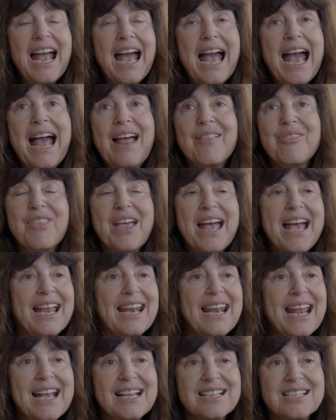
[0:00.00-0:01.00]
And that
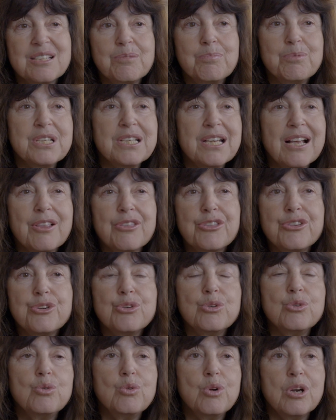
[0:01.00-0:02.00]
has to be done
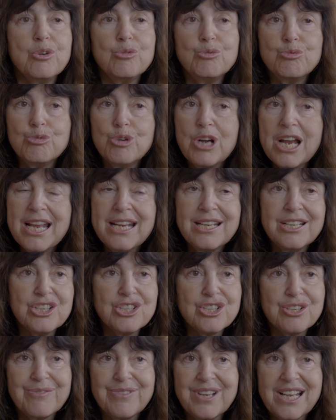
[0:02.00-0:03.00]
through a
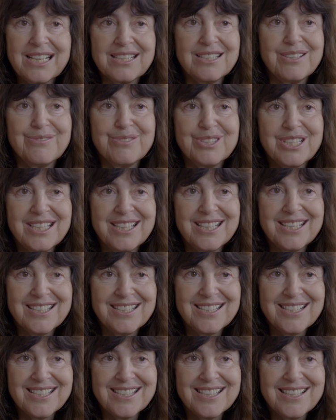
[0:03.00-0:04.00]
range of
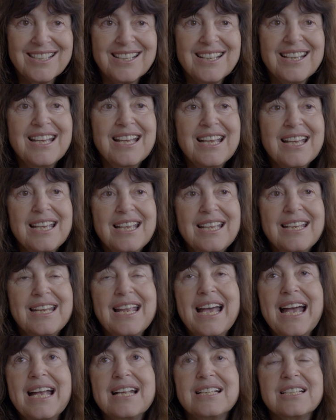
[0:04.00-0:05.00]
activities. It
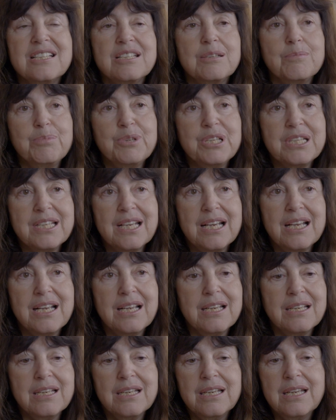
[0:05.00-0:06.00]
has to be
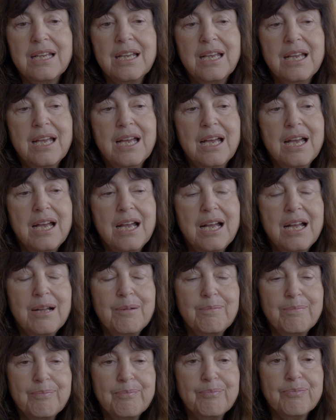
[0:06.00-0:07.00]
done
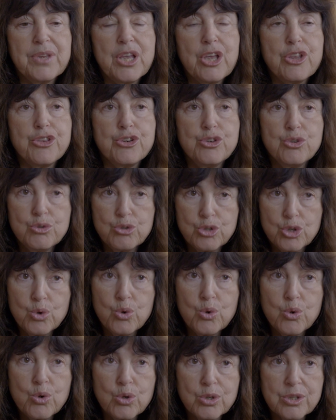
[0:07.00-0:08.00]
through
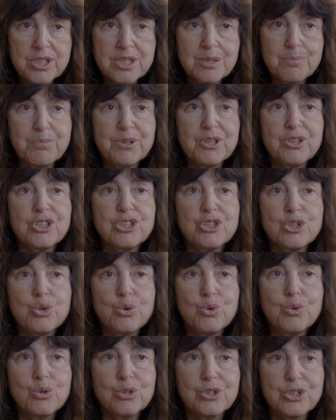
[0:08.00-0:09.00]
talks, but the
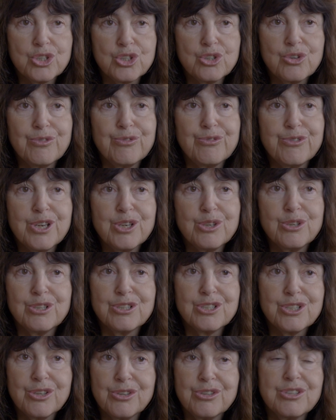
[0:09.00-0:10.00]
talks should
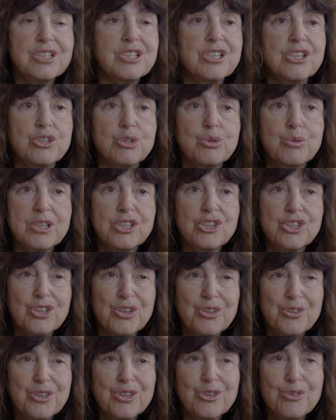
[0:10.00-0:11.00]
focus on the situation
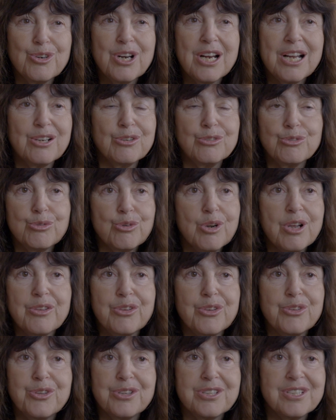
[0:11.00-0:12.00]
on the ground rather
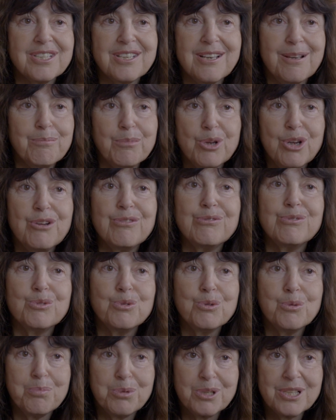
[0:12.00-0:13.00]
than some
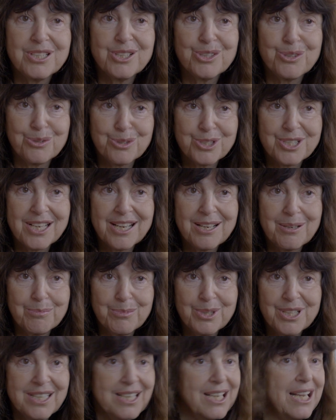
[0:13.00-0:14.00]
overall political
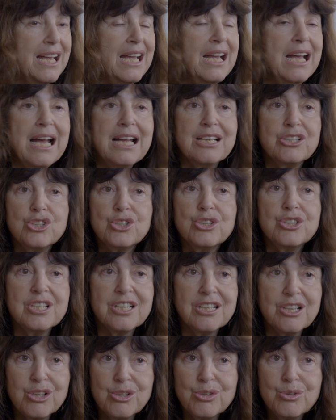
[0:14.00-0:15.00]
settlement, and should
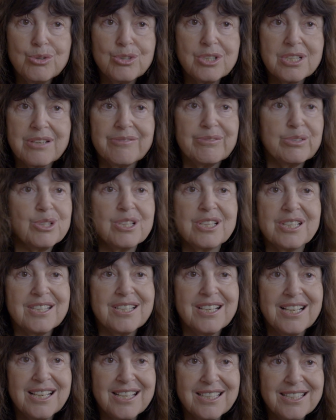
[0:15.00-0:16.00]
include civil
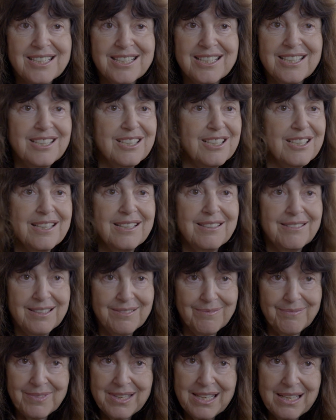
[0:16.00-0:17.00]
society
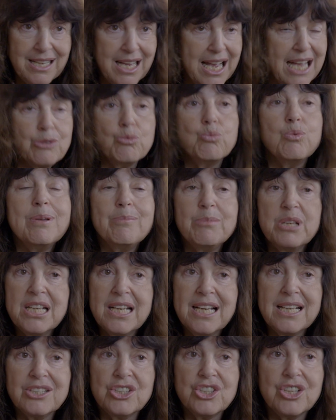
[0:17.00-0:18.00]
and women,
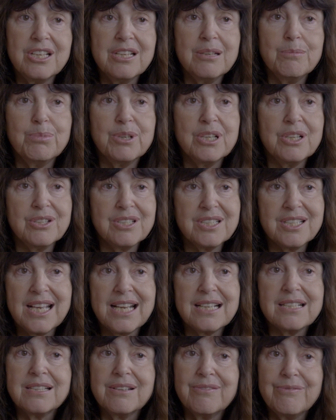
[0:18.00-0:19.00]
actually, because
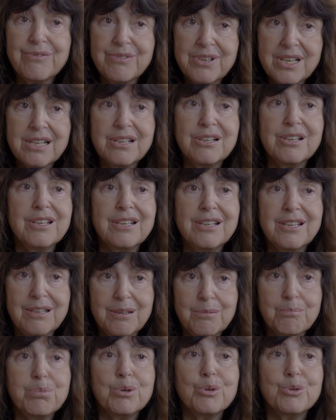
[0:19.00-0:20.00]
that's a very
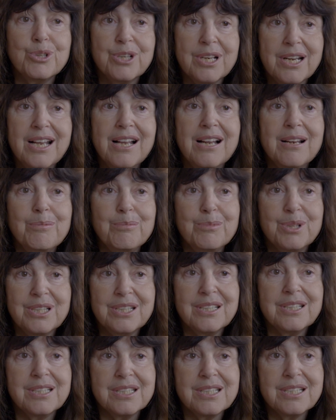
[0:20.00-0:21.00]
important
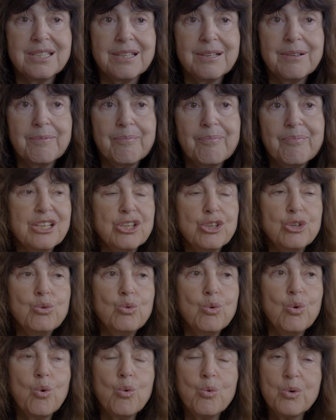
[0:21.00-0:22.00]
element. You
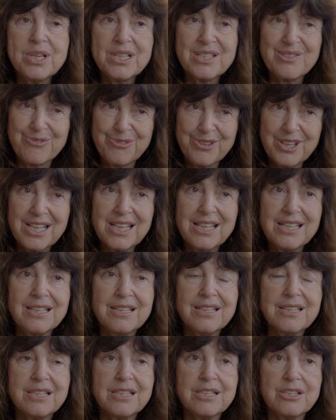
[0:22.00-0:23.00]
always find
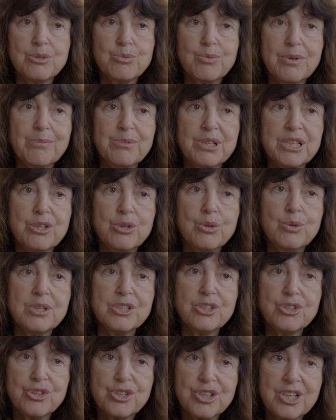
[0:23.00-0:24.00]
that it's women who are
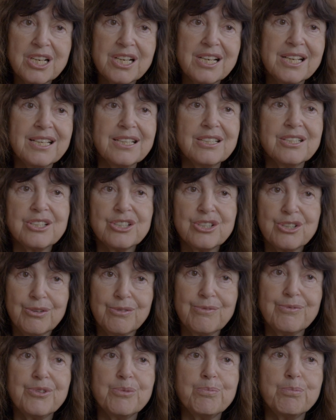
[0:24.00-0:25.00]
trying to
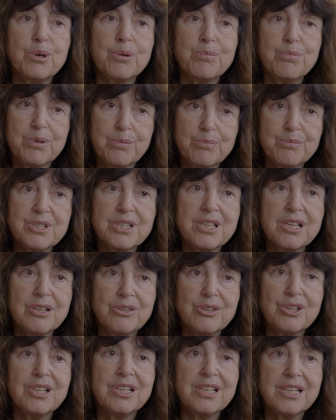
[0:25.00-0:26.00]
solve the problems
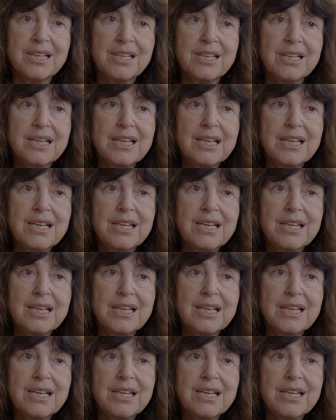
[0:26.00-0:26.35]
locally.